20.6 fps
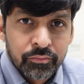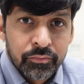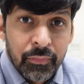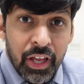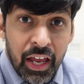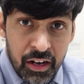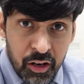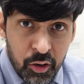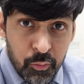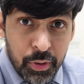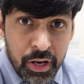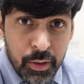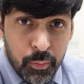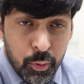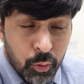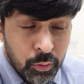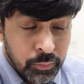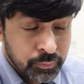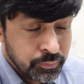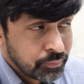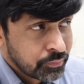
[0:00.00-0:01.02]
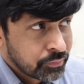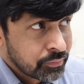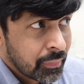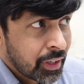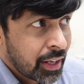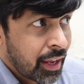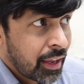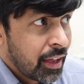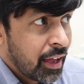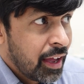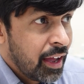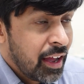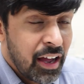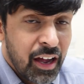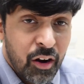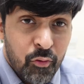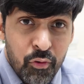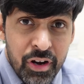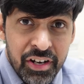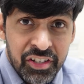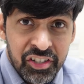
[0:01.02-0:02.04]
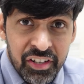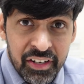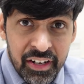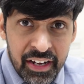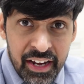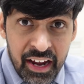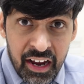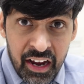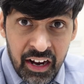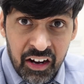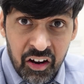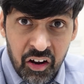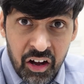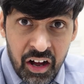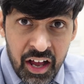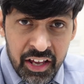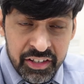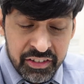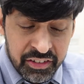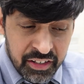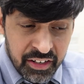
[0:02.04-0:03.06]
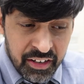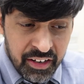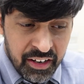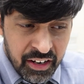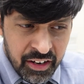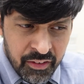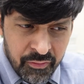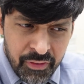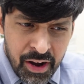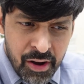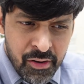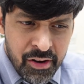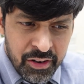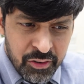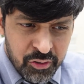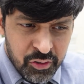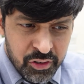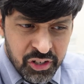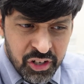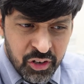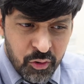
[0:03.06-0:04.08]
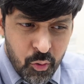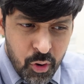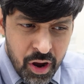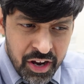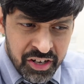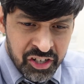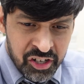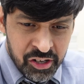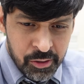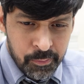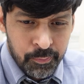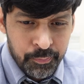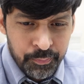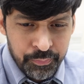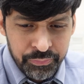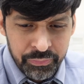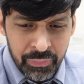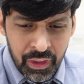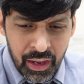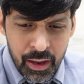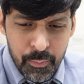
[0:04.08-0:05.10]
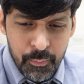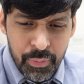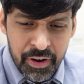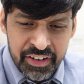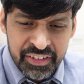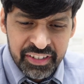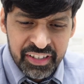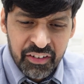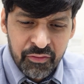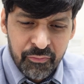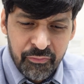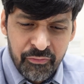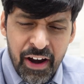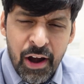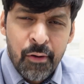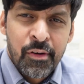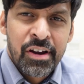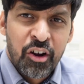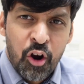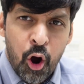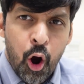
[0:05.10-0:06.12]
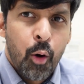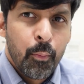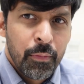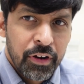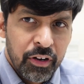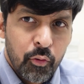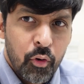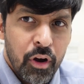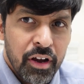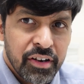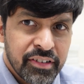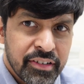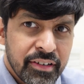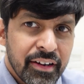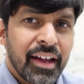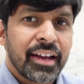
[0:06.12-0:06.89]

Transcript: Hello people. Recently I got asked a very interesting question, but it's a very common question.